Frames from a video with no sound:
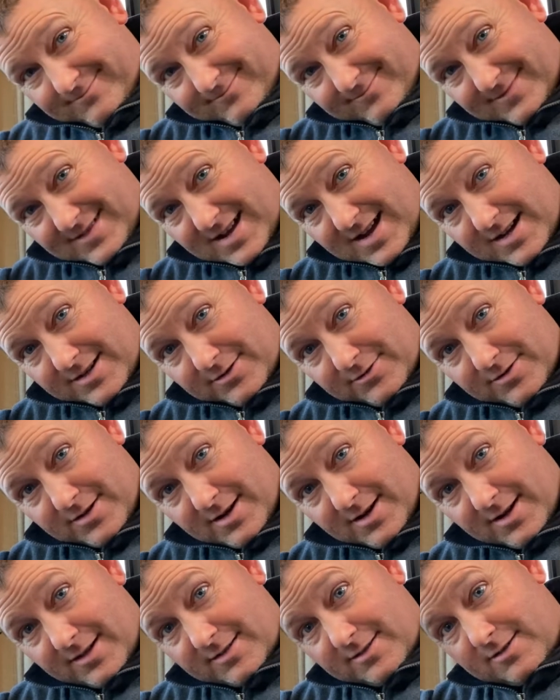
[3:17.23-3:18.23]
I do
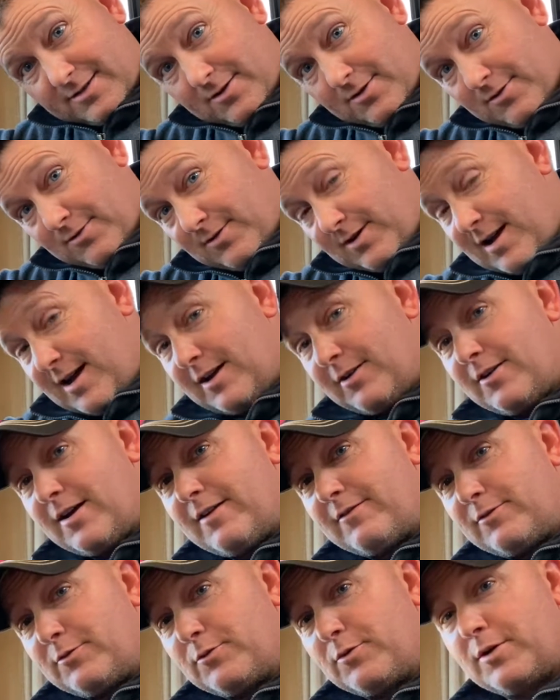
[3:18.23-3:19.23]
not, so I don't
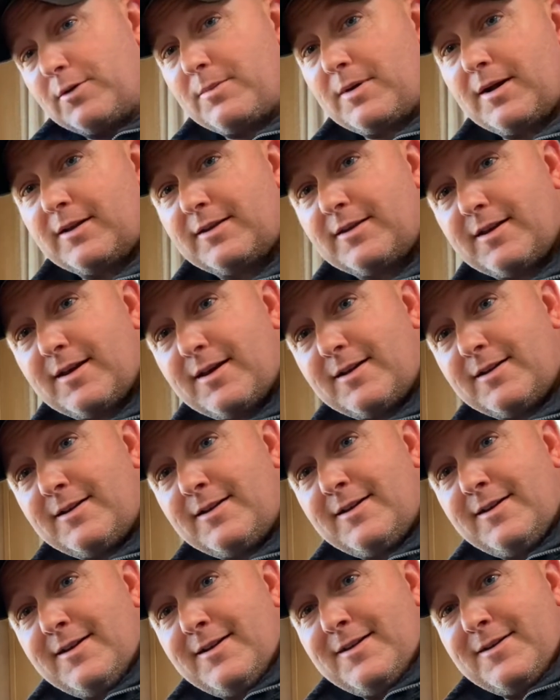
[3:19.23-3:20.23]
have to worry about that.
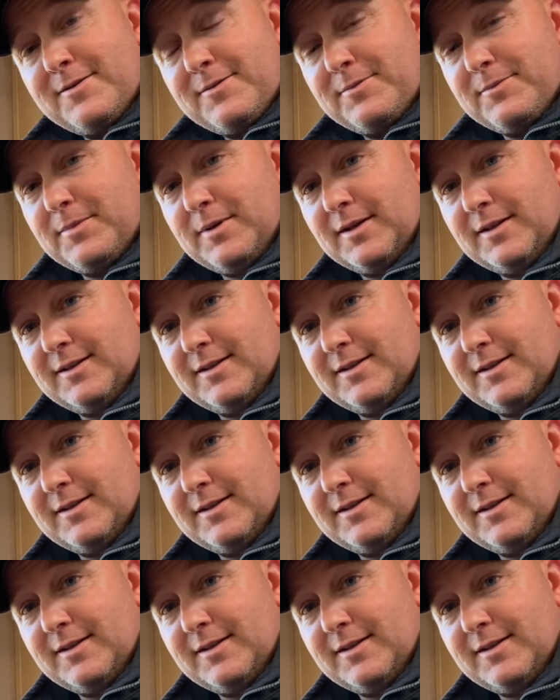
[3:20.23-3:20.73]
But